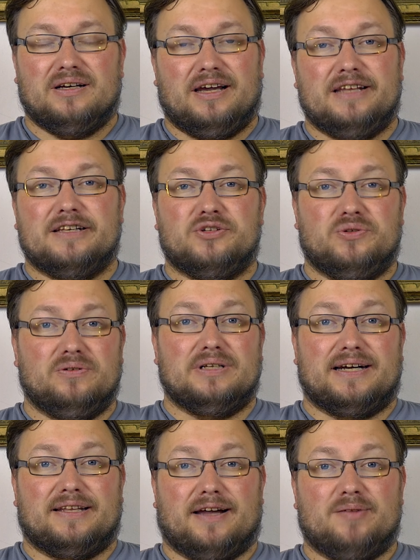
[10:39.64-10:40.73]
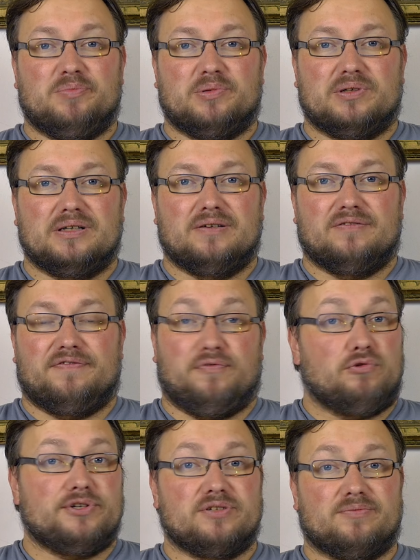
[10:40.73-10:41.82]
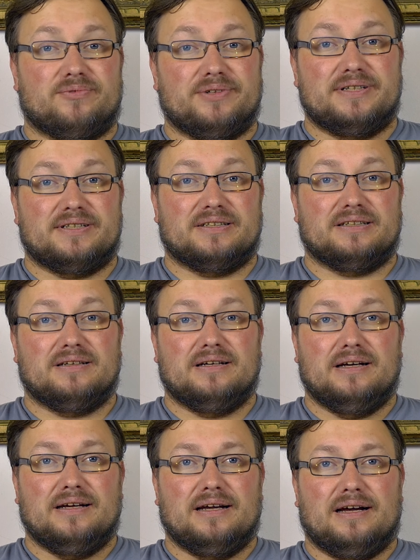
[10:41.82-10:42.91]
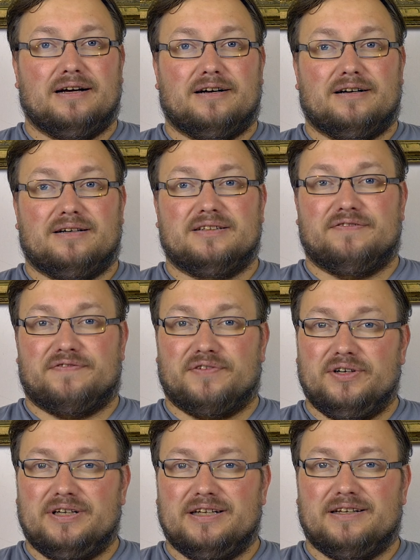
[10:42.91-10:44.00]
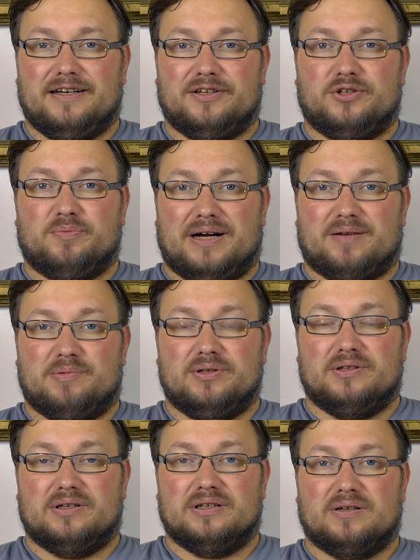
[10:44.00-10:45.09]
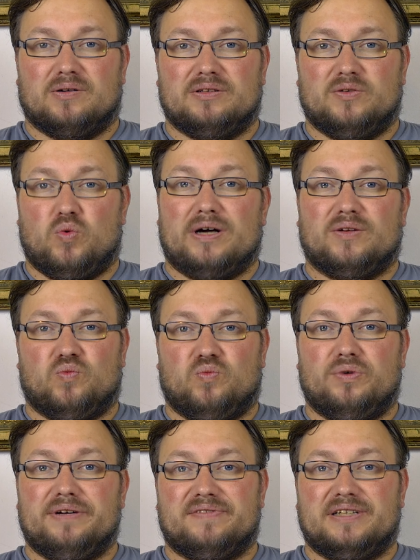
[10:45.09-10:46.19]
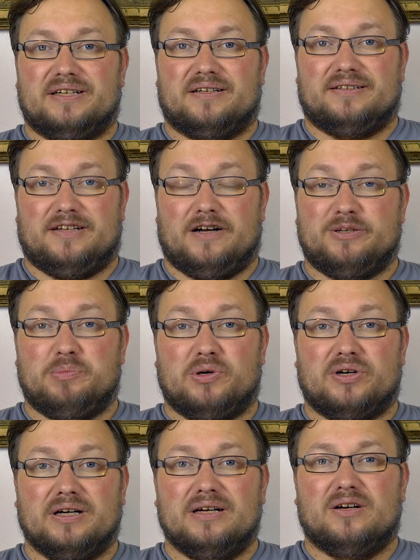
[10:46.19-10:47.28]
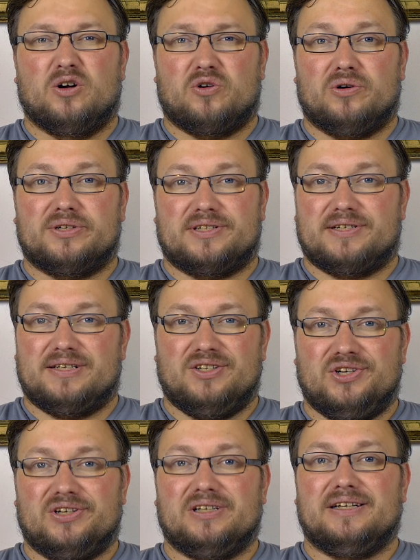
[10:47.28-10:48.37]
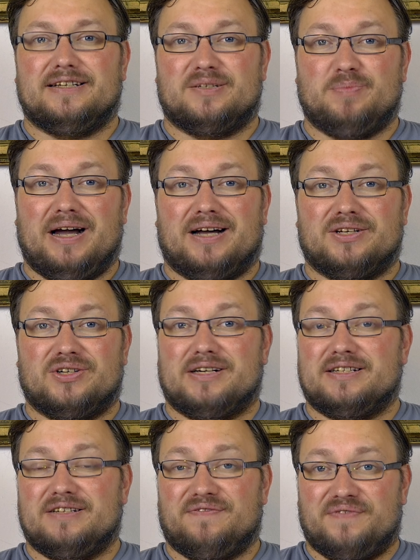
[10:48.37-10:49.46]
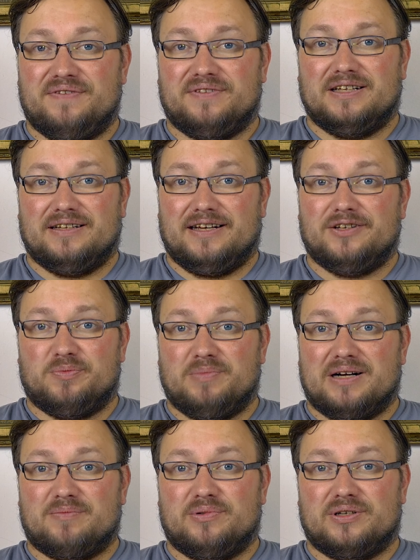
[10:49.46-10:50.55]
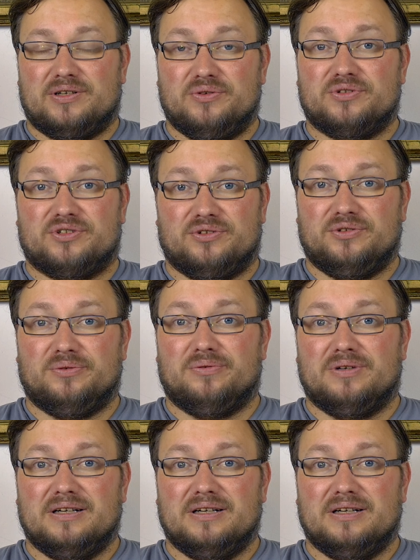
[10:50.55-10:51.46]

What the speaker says: In the new lineup, for some reason, the 13-inch MacBook, the one with the touch bar, costs nearly as much as the 15-inch MacBook used to do.